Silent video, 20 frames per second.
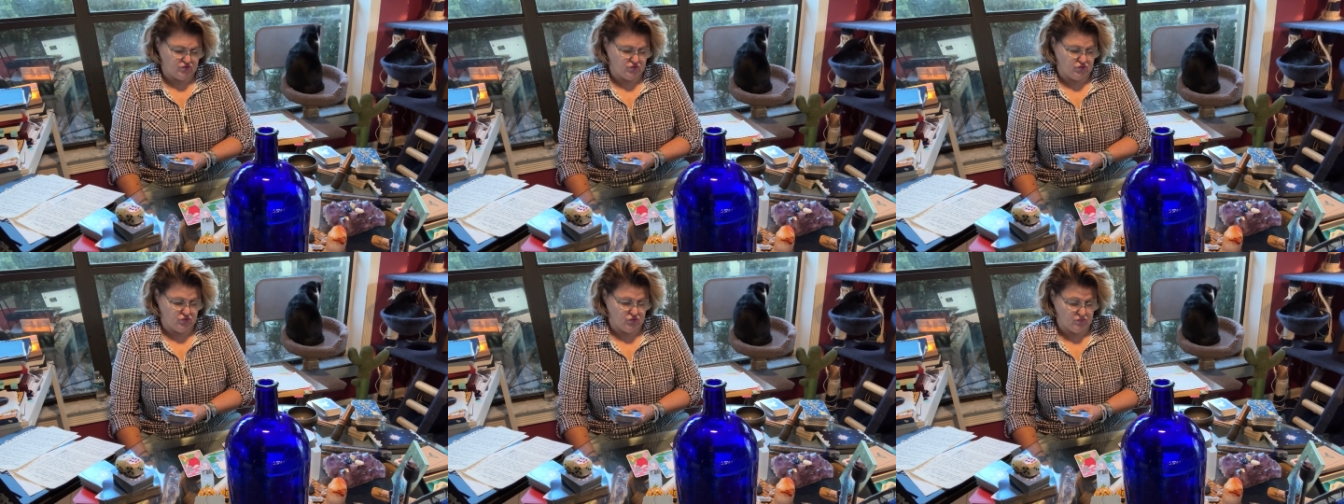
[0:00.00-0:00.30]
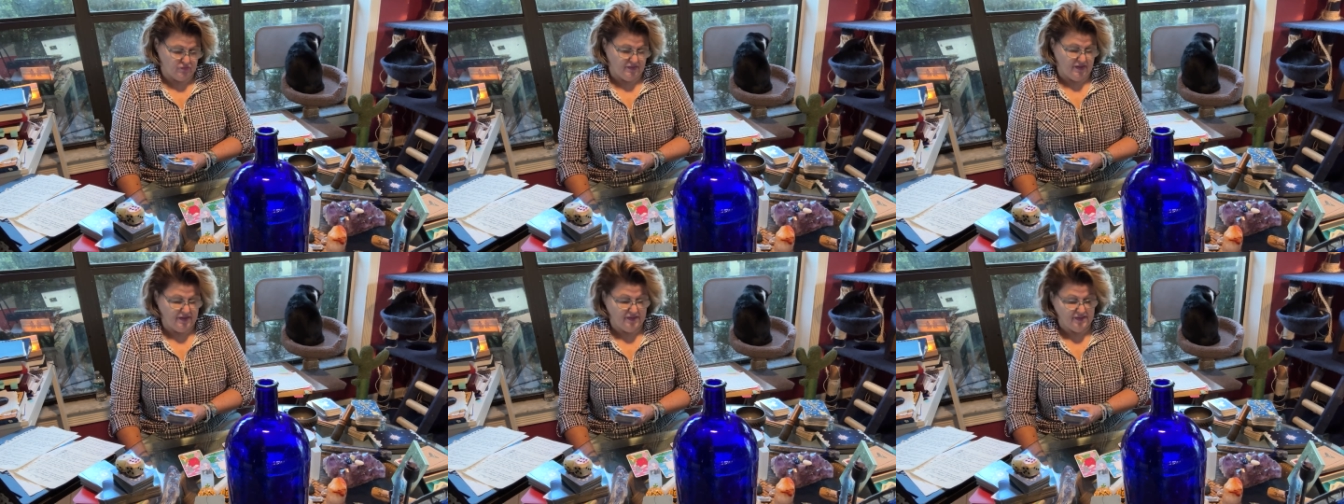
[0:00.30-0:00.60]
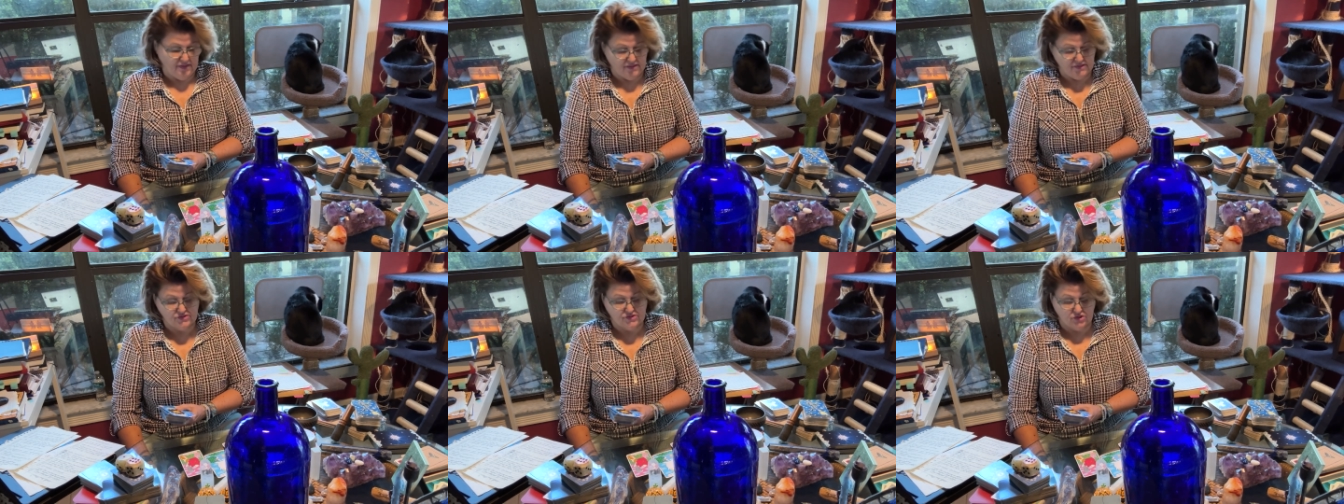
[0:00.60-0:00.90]
You may
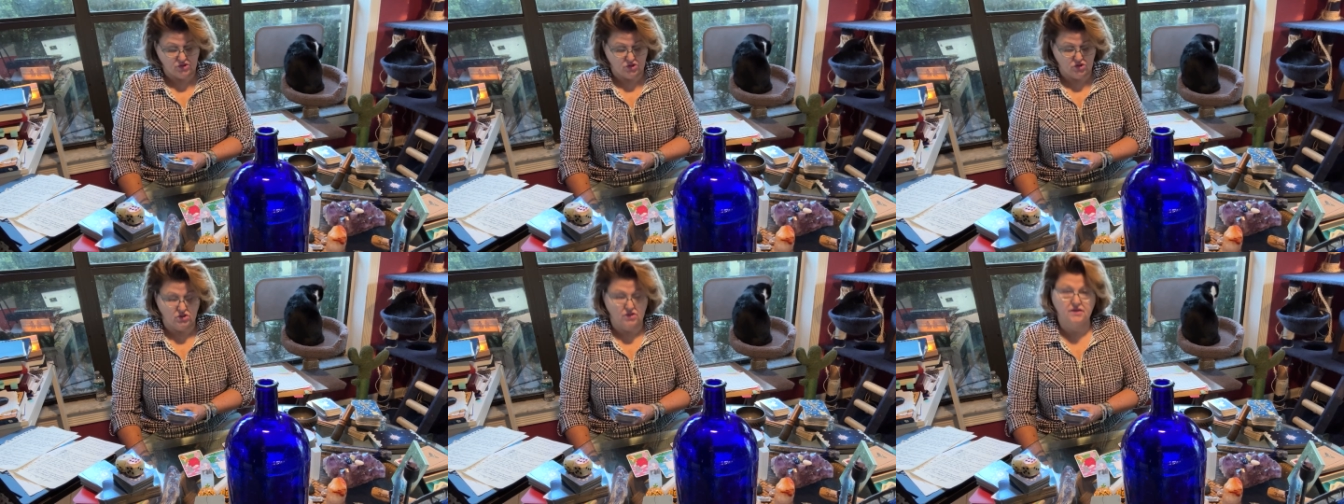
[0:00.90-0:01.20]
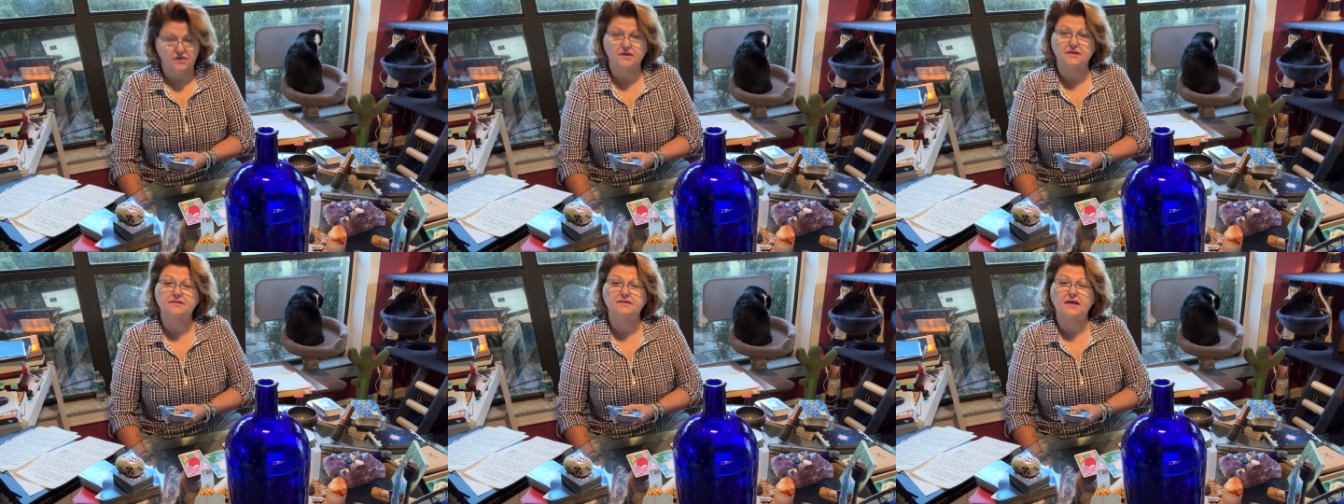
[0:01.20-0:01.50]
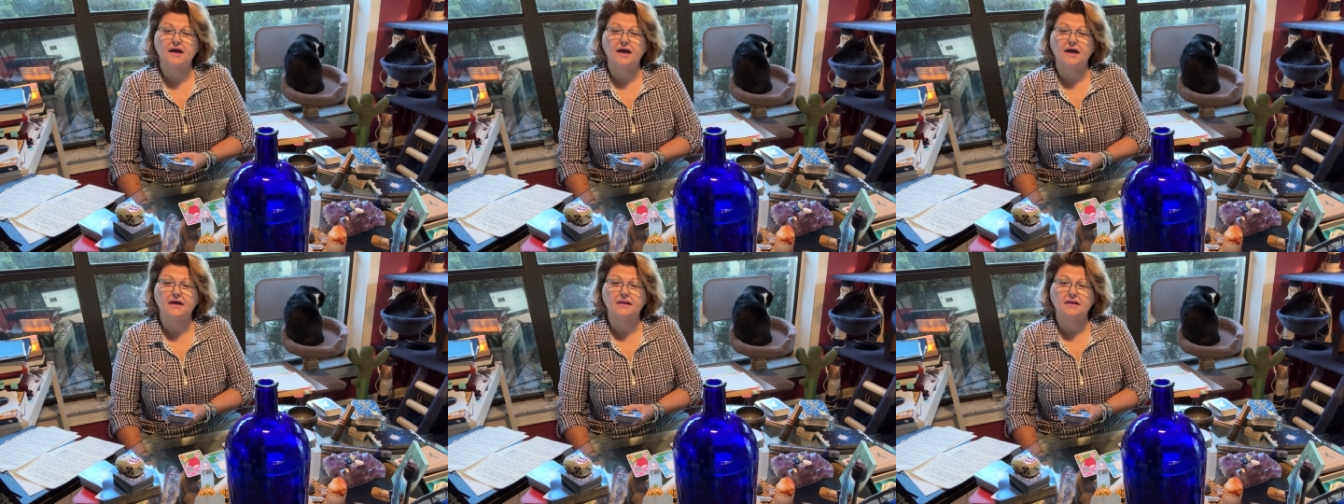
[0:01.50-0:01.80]
need to look at
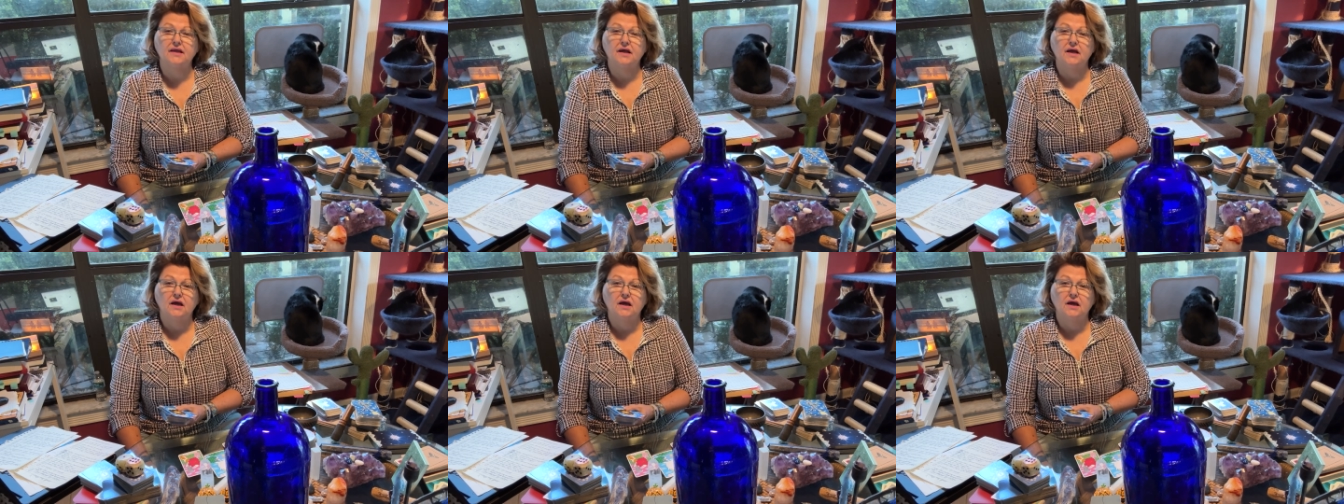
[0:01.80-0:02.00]
that